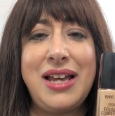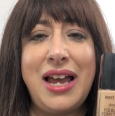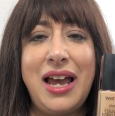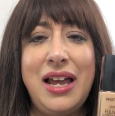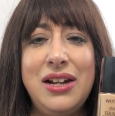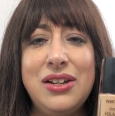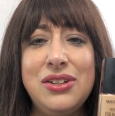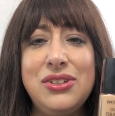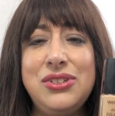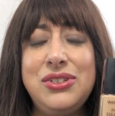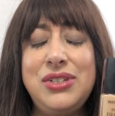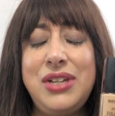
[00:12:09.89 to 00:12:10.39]

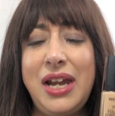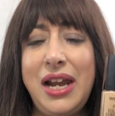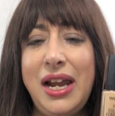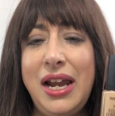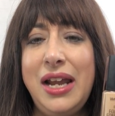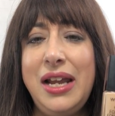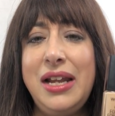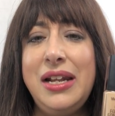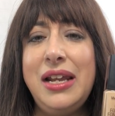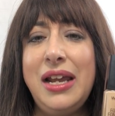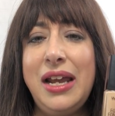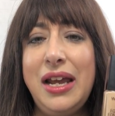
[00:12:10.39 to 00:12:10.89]
kind of
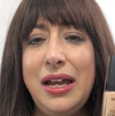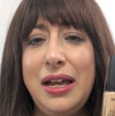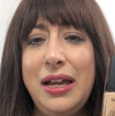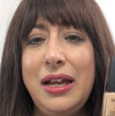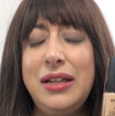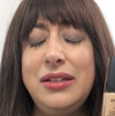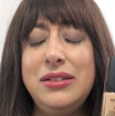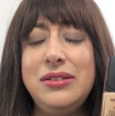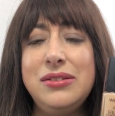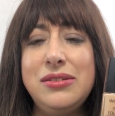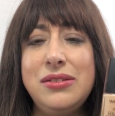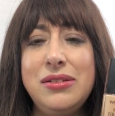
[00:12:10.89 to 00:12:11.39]
stayed
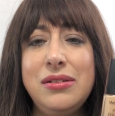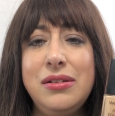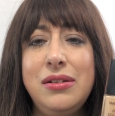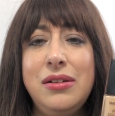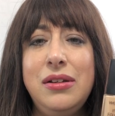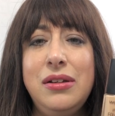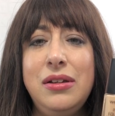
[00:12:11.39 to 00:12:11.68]
at